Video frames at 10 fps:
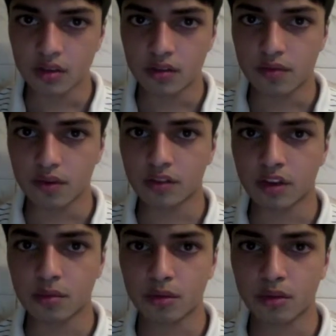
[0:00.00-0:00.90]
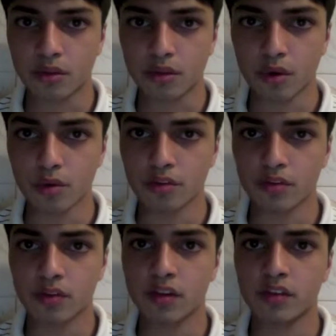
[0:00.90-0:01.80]
For example, northern
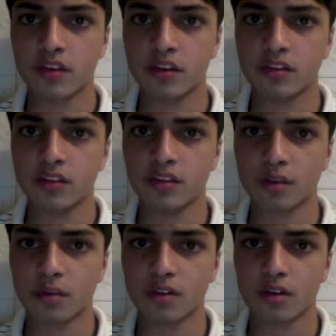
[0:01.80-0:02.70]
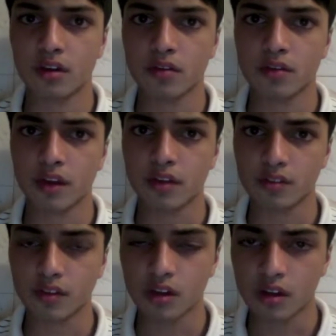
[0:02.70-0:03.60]
civilizations can be thought of
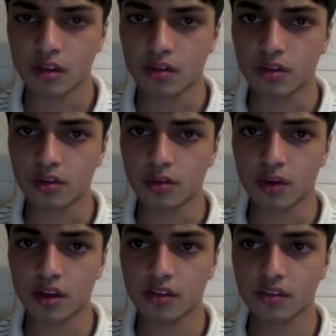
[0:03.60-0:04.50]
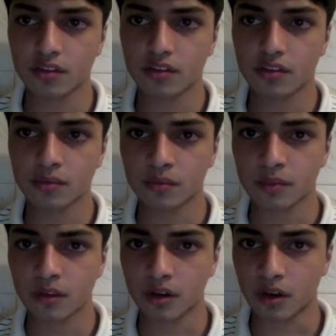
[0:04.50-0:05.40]
as the US,
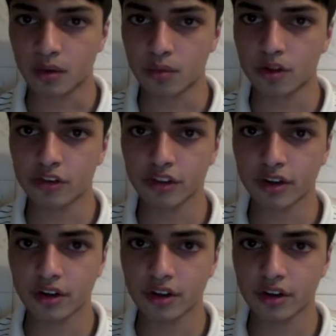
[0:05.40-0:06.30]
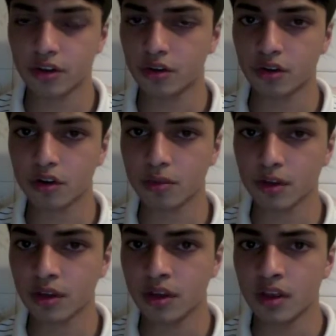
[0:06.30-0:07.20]
Russia, Europe,
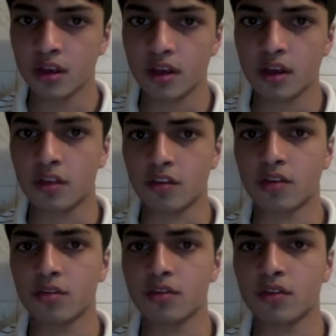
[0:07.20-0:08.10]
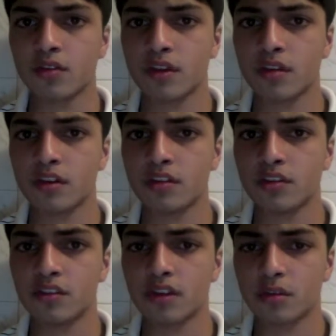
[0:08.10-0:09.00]
and the southern
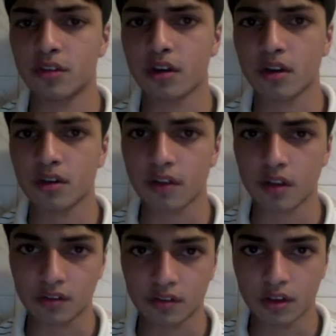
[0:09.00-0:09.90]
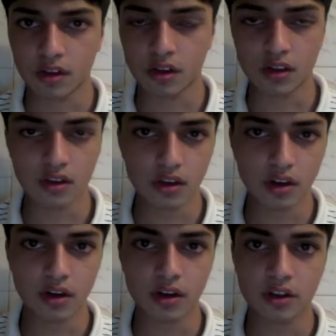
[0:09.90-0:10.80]
civilizations can be thought of as
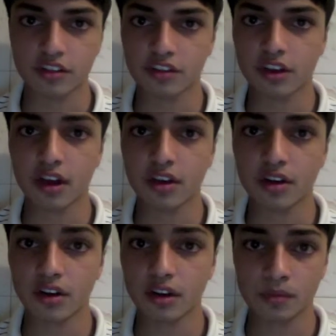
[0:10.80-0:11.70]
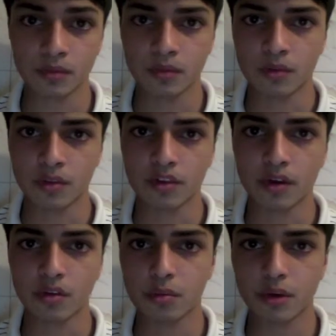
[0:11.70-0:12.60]
India, China,
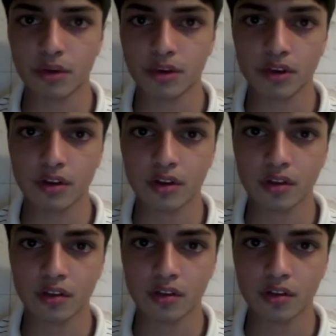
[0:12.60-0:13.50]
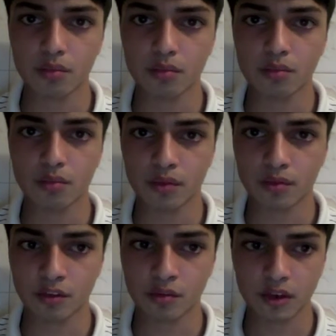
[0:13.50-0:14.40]
South America in some
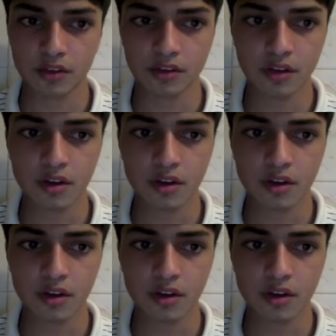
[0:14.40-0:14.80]
respect.